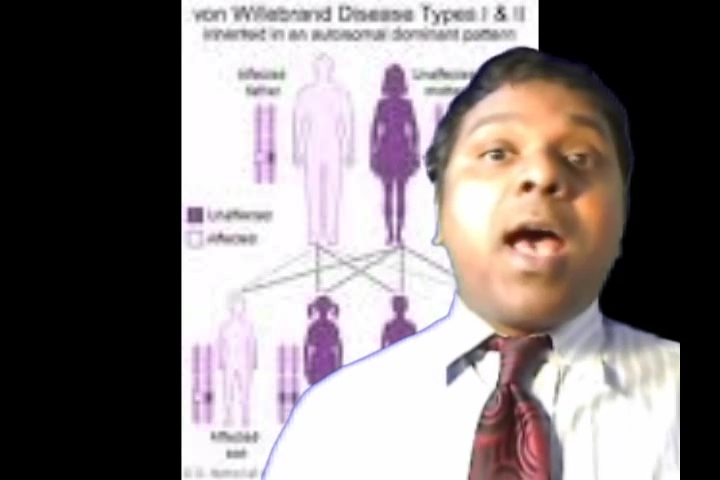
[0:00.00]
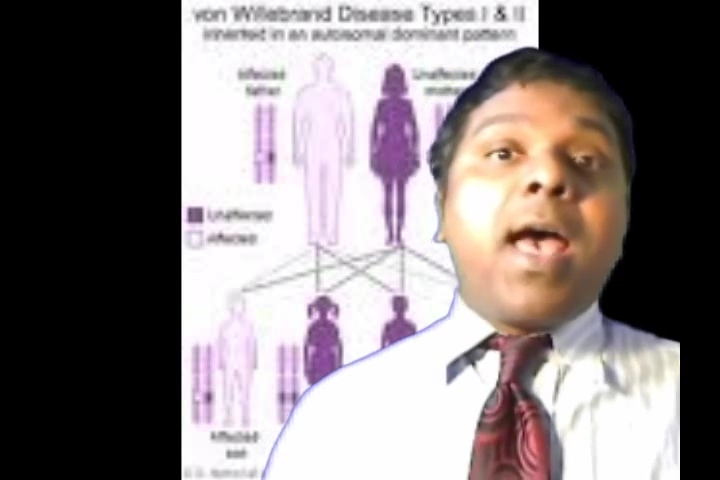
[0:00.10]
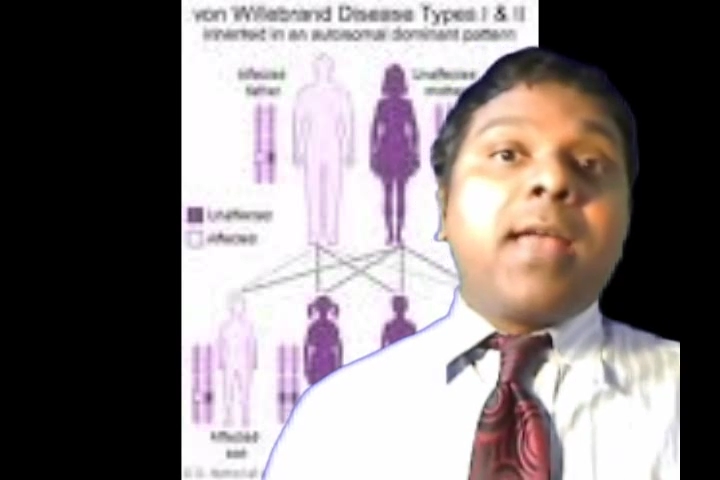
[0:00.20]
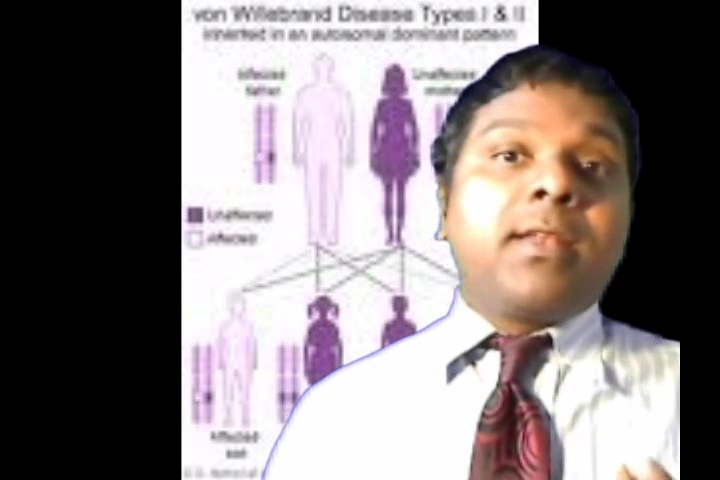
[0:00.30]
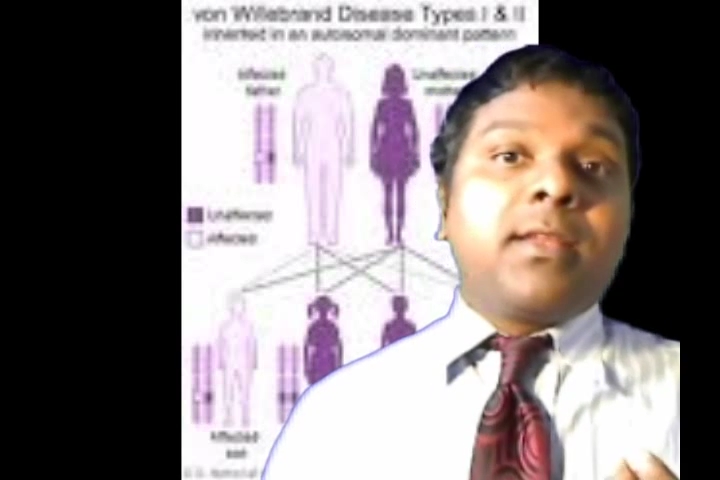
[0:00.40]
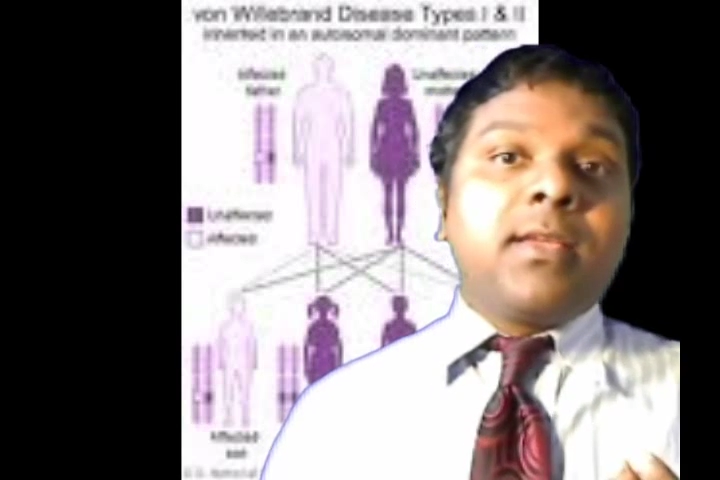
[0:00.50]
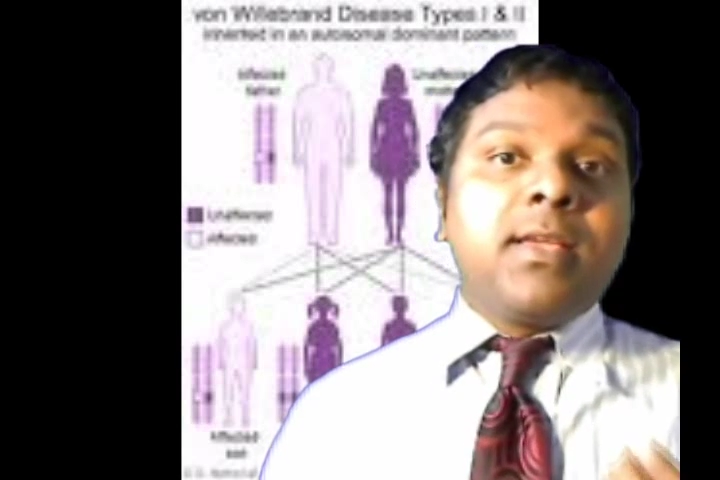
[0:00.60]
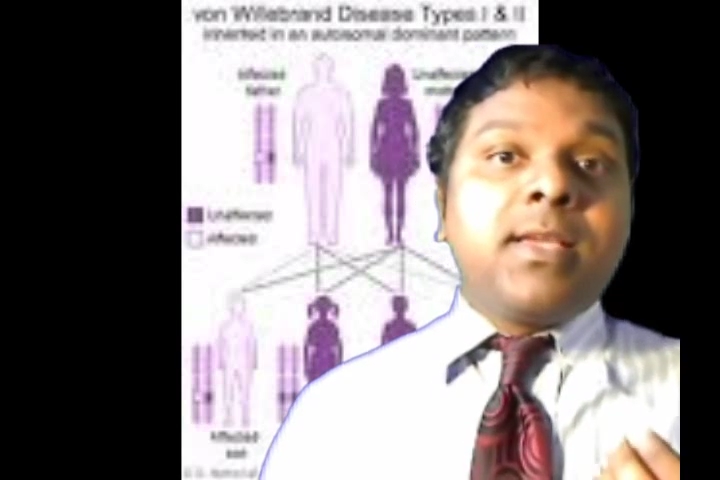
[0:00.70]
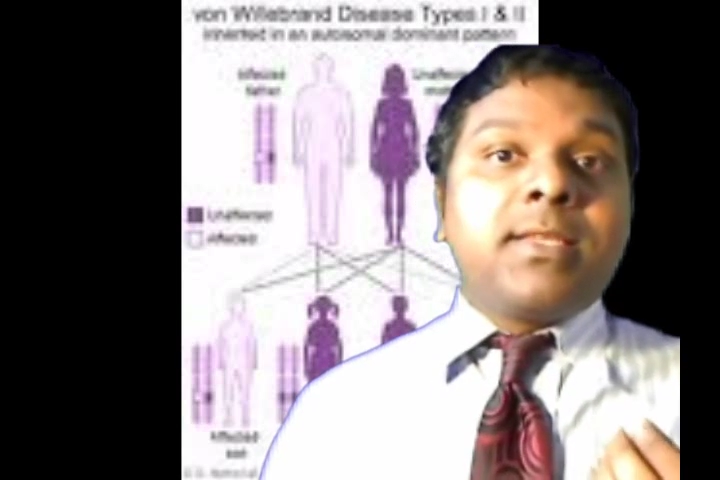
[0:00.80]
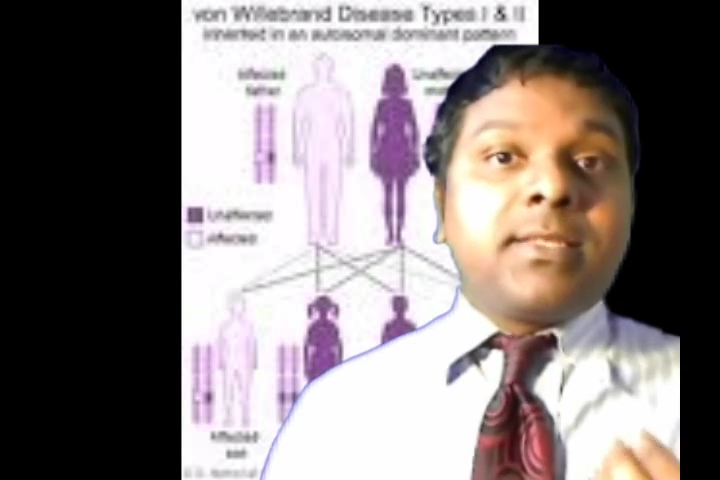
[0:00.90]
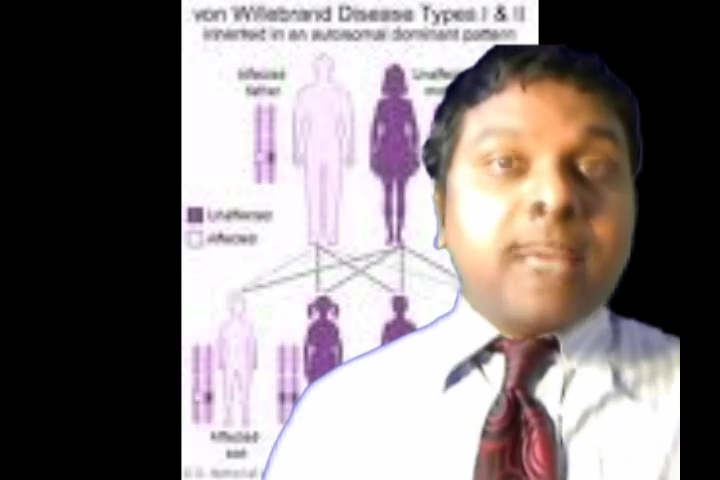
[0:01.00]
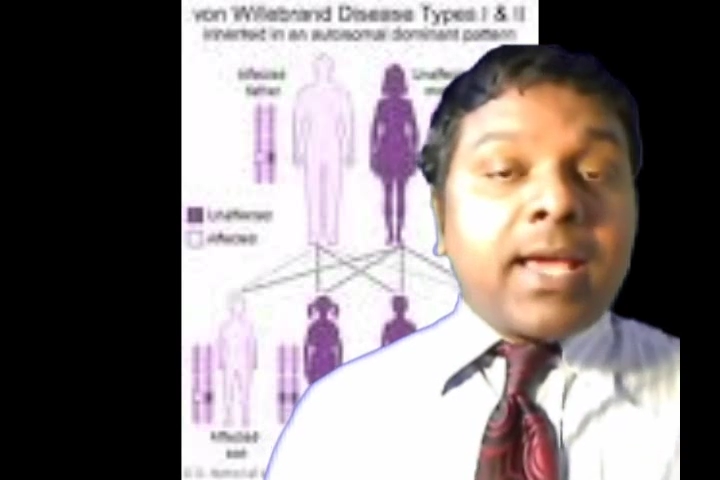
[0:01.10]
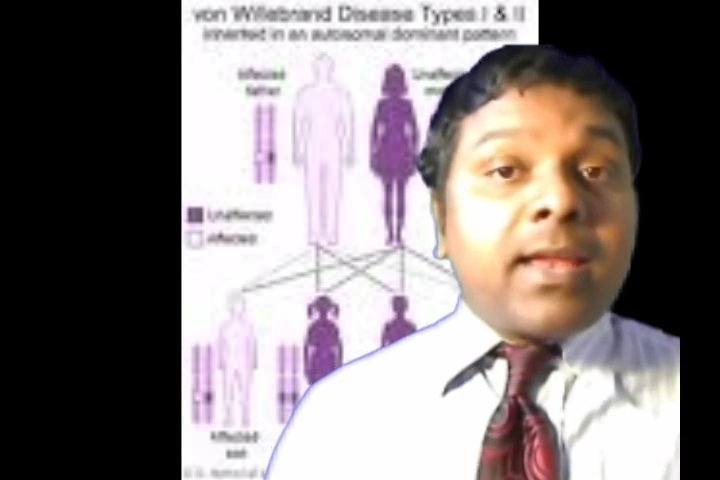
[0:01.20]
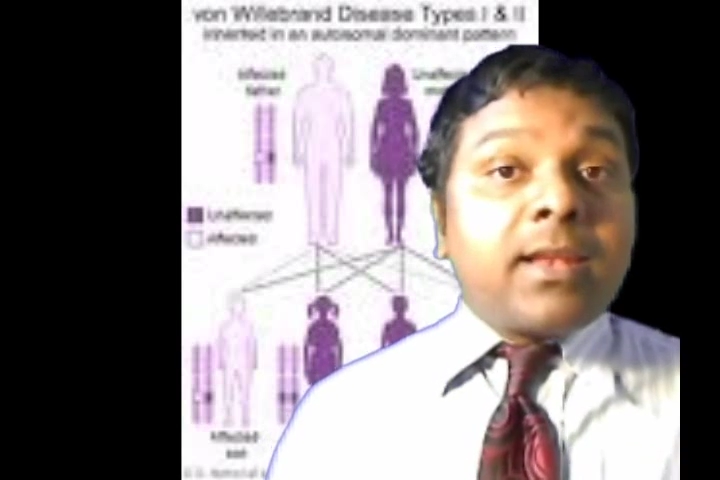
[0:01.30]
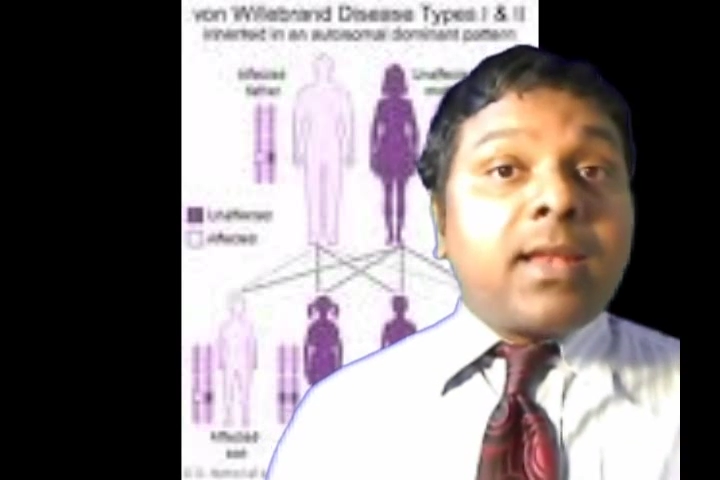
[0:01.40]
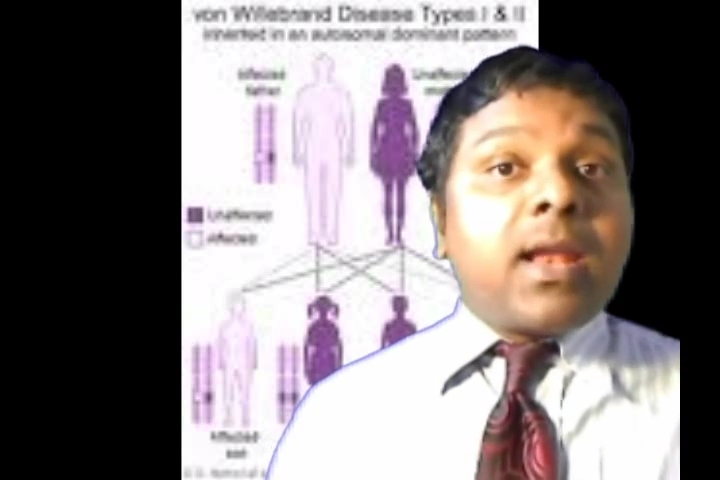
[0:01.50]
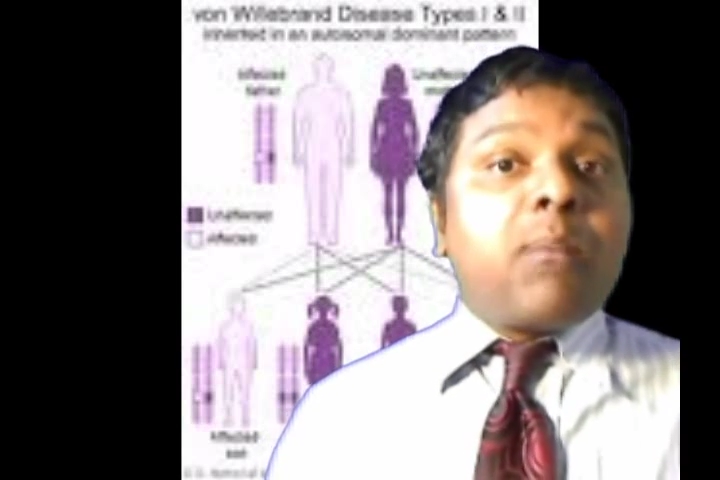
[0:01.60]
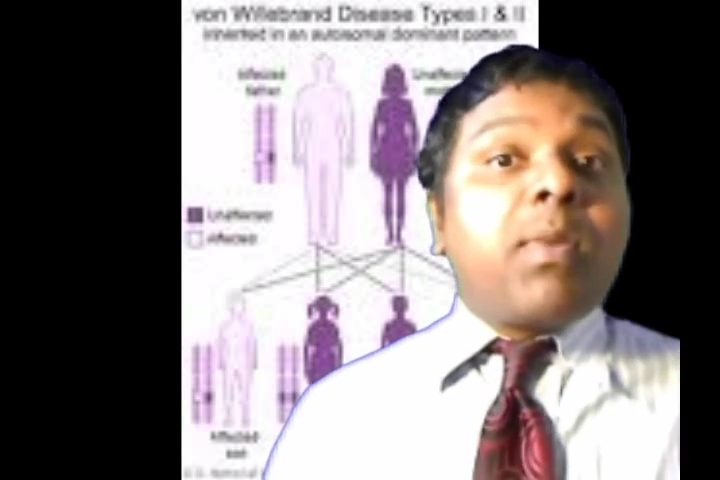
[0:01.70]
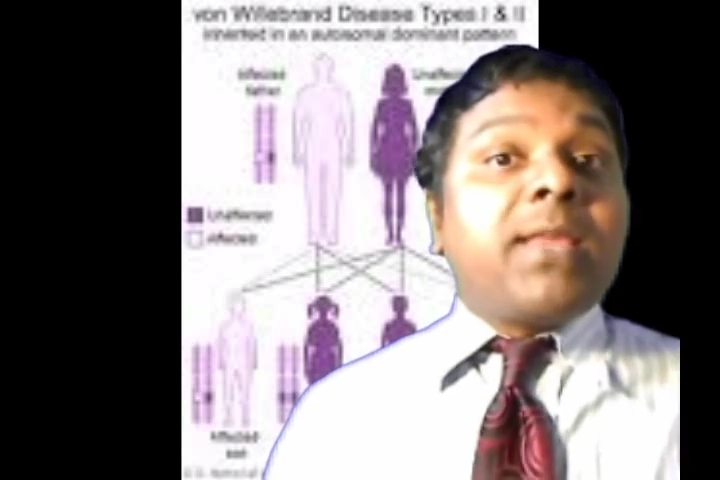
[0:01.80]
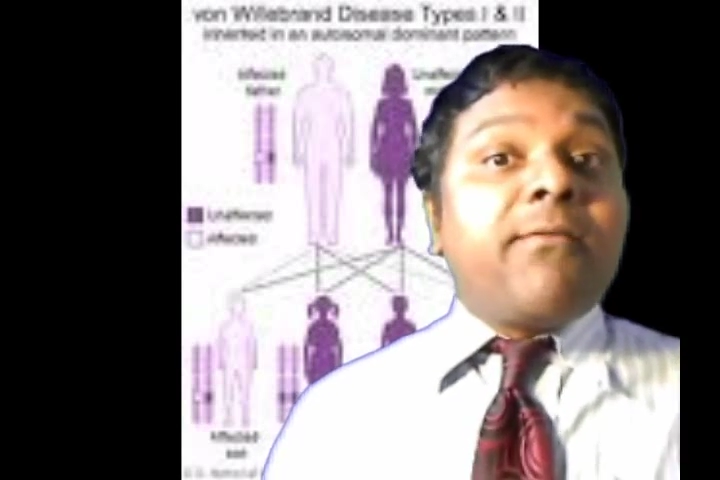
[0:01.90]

and secreted by